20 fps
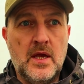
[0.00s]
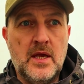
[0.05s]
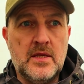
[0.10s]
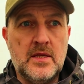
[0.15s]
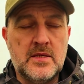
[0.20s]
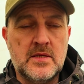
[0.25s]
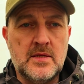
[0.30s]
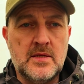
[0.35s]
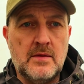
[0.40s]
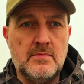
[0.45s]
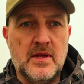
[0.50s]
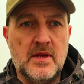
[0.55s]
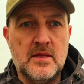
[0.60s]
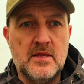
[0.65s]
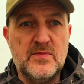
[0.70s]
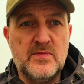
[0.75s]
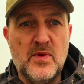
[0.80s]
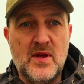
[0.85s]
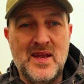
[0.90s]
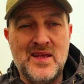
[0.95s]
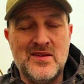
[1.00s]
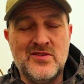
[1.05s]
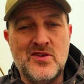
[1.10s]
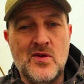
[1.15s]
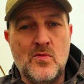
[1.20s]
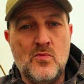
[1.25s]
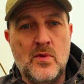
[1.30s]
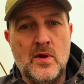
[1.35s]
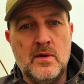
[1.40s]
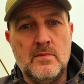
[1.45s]
It's the same length as my
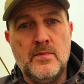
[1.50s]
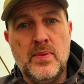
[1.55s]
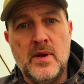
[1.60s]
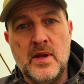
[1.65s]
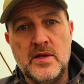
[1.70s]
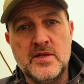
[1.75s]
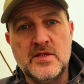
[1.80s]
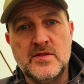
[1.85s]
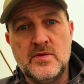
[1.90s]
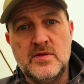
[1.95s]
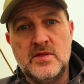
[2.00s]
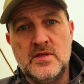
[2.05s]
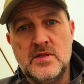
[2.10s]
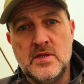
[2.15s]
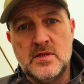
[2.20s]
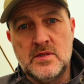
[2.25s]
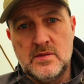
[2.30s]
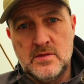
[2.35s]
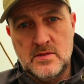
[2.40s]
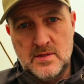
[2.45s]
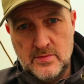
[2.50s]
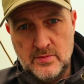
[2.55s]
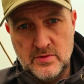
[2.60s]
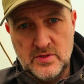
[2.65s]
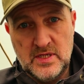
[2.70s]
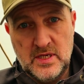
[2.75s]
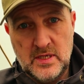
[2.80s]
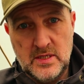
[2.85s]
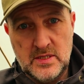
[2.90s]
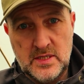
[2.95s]
Lanshan 1 Plus, which is a double
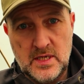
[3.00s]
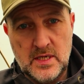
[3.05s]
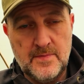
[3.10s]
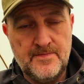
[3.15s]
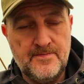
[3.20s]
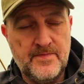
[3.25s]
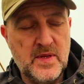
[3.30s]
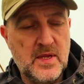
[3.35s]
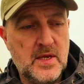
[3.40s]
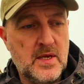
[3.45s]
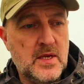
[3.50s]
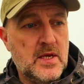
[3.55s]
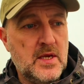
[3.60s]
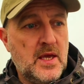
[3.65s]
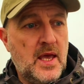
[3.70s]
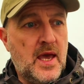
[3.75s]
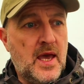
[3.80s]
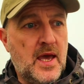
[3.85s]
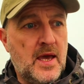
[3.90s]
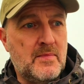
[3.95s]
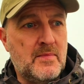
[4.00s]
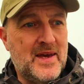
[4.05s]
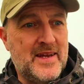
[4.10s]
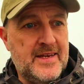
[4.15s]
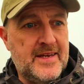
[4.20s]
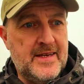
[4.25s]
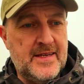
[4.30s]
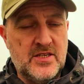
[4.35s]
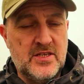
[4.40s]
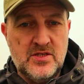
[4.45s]
skin tent, and
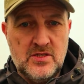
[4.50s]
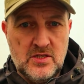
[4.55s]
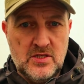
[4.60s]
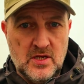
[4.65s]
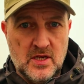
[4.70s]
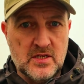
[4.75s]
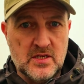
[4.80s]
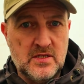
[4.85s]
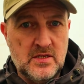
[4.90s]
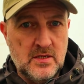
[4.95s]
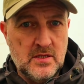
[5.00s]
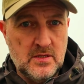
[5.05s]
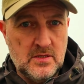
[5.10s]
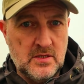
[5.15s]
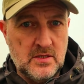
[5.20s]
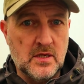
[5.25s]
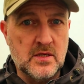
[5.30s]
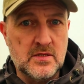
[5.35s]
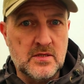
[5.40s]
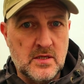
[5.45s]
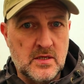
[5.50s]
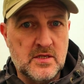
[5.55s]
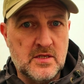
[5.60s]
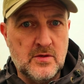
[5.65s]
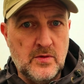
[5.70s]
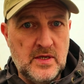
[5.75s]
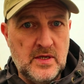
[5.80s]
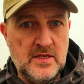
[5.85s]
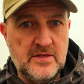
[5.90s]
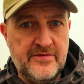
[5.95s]
it is just a
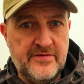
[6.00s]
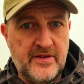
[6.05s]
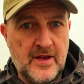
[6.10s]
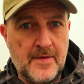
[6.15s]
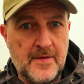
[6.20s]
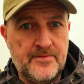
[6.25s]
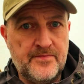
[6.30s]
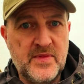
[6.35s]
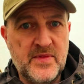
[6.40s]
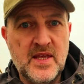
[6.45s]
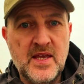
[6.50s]
squeeze fit.